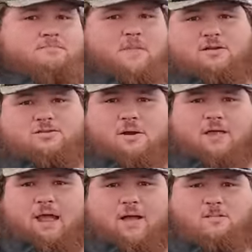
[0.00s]
not sure why
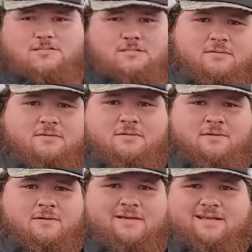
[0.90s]
that happened. That's not
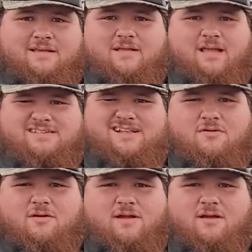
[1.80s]
that's not good. It's
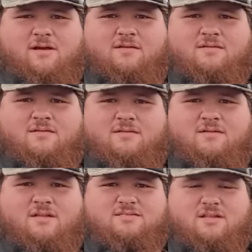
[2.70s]
not really good. No, it's Your
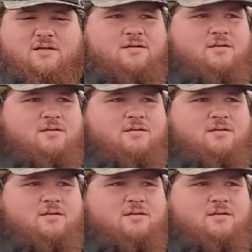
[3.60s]
not. car sounds